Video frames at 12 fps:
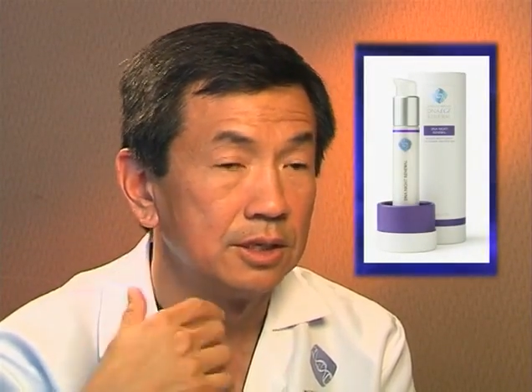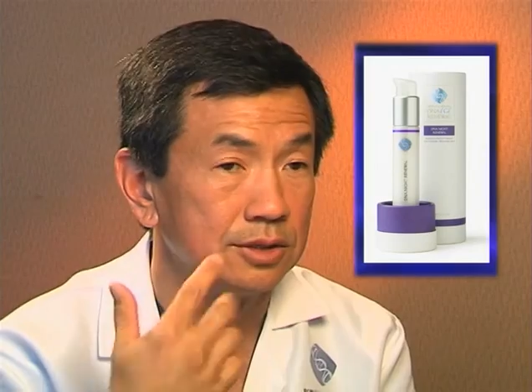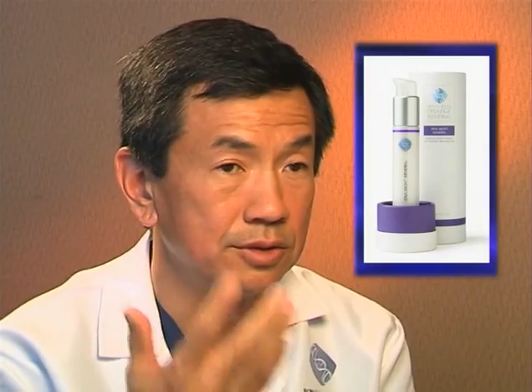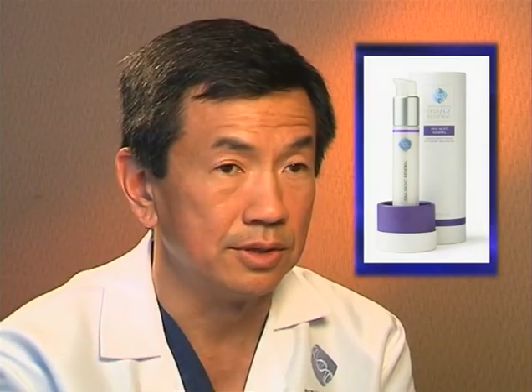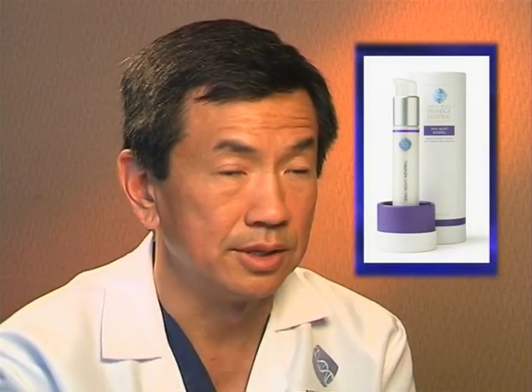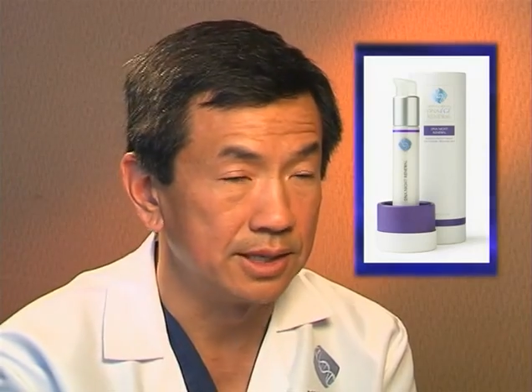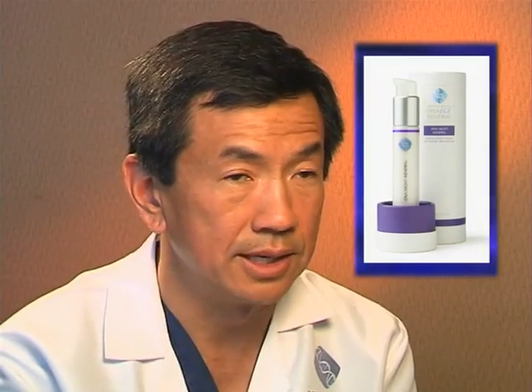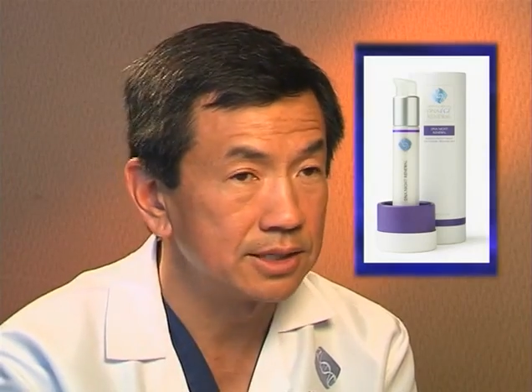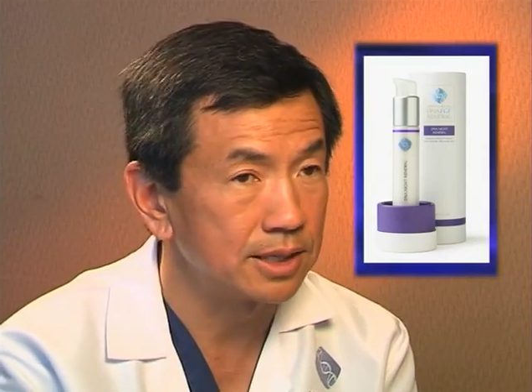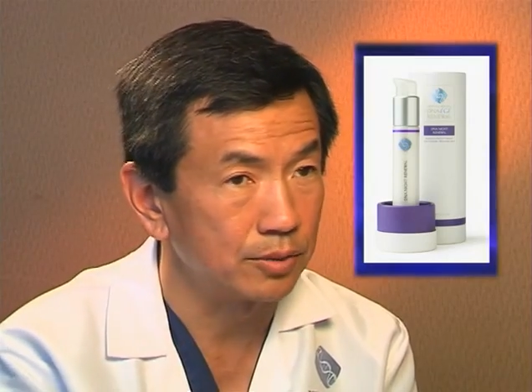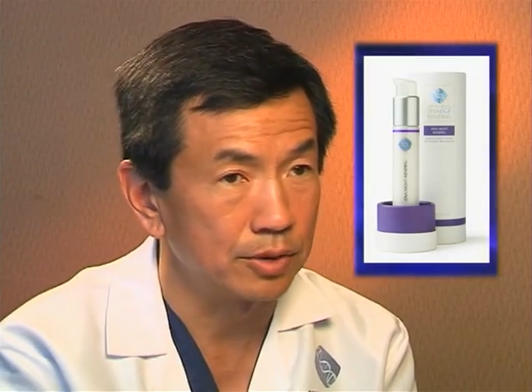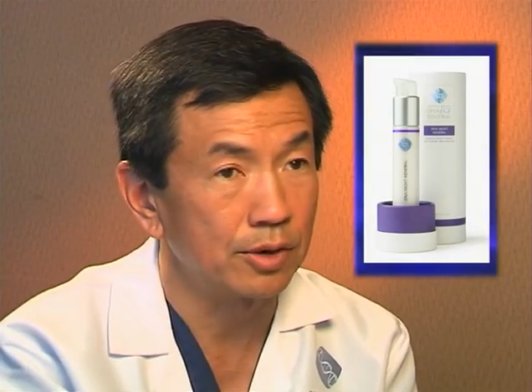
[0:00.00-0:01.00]
During the
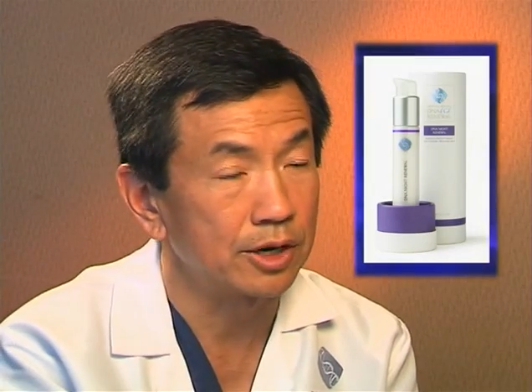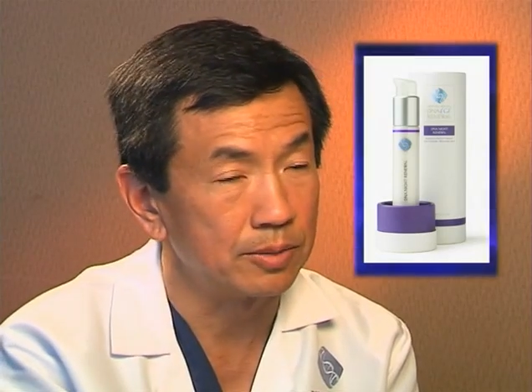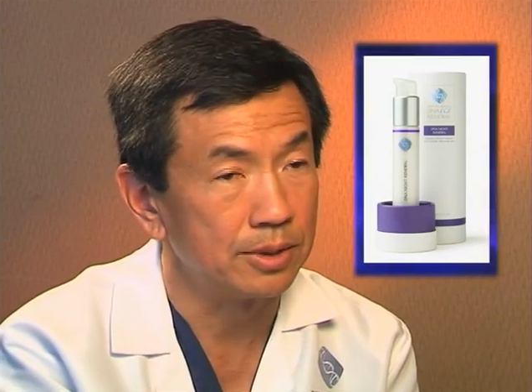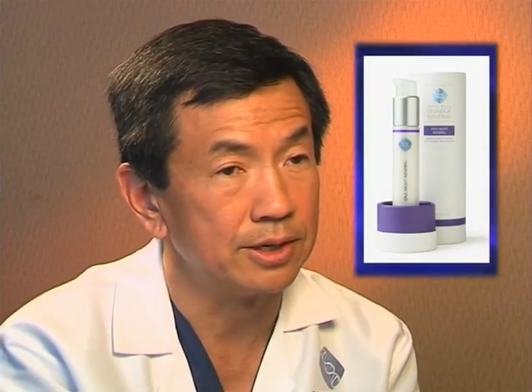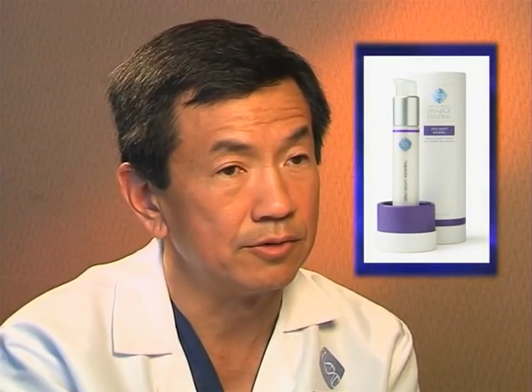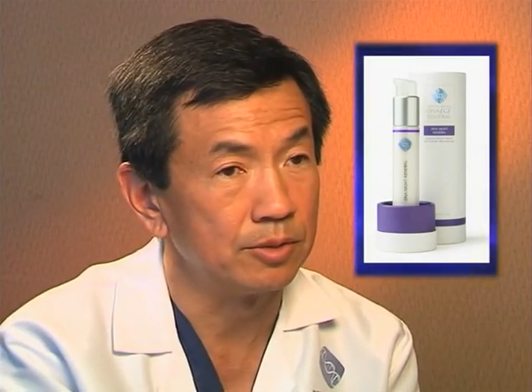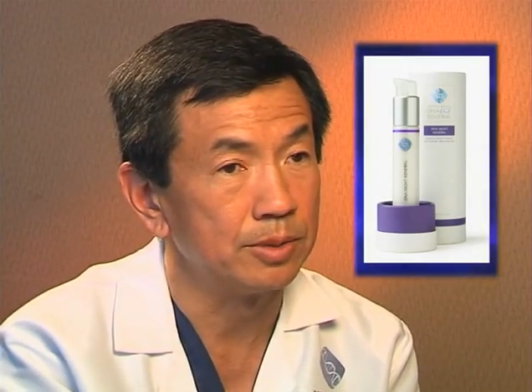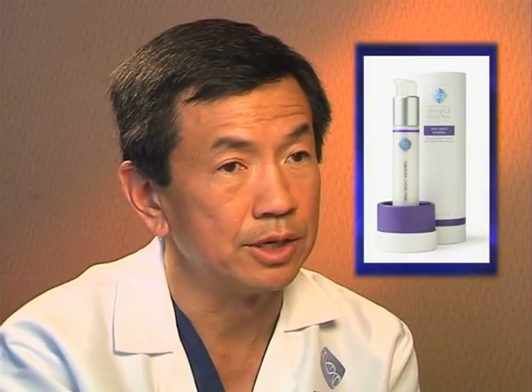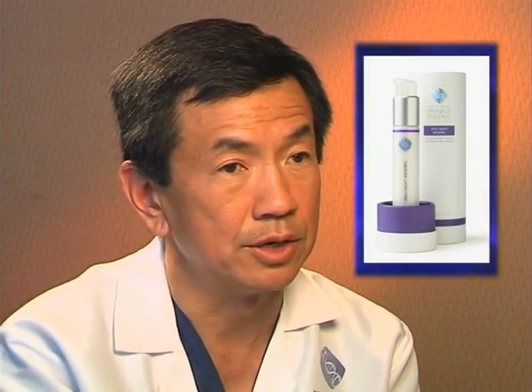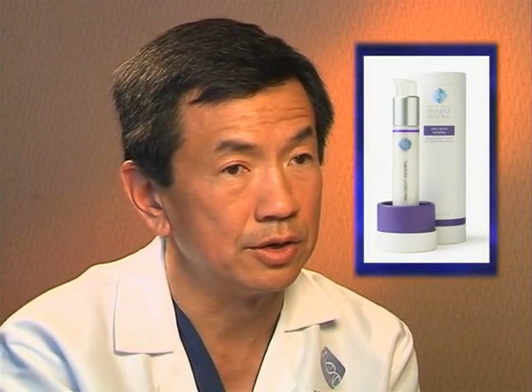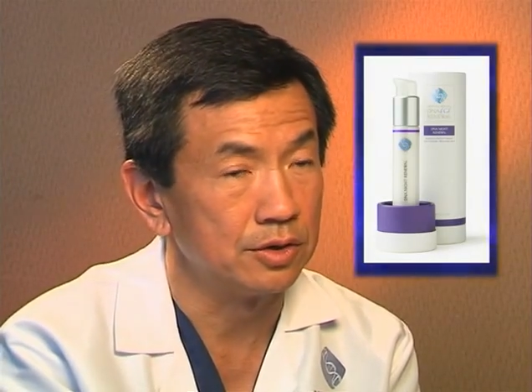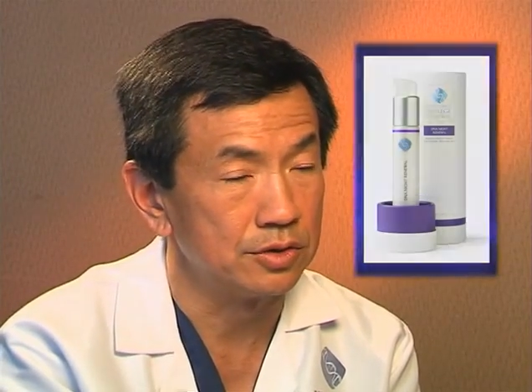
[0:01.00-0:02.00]
daytime, we recommend
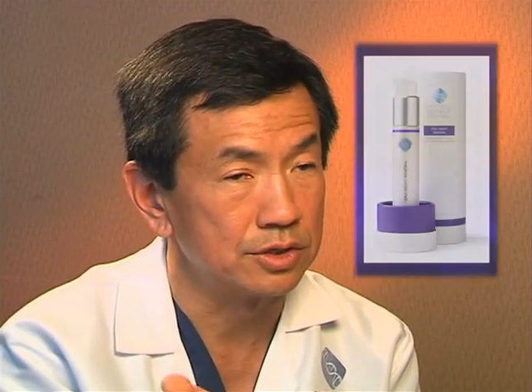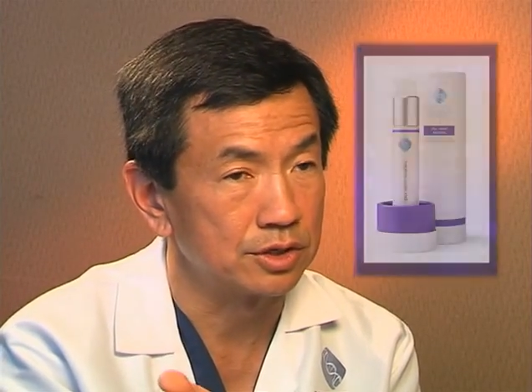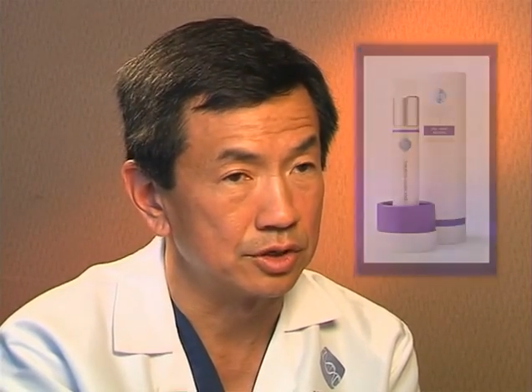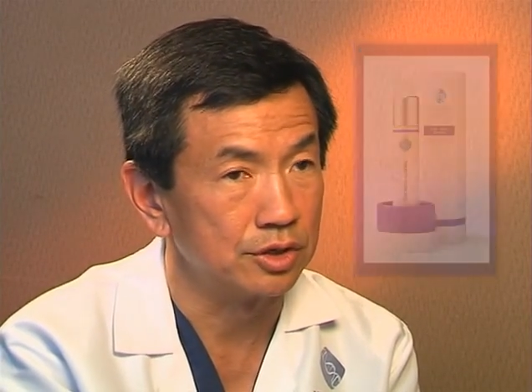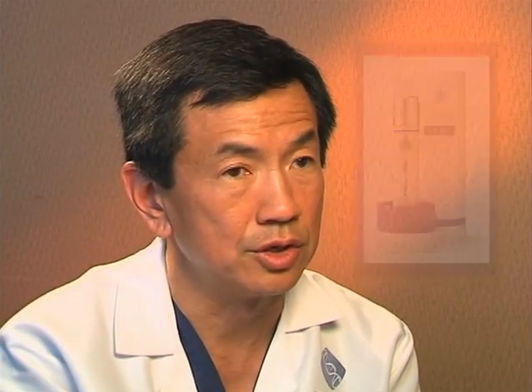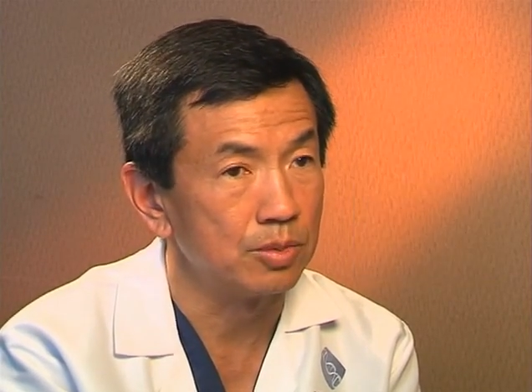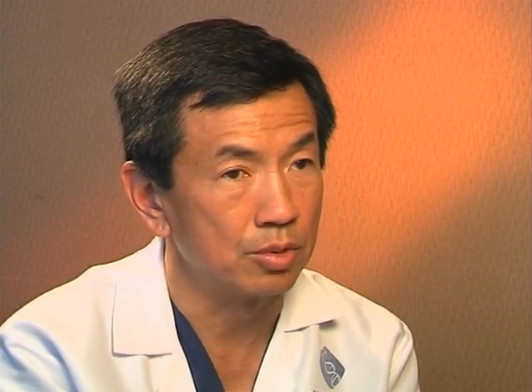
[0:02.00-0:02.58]
everybody to use a good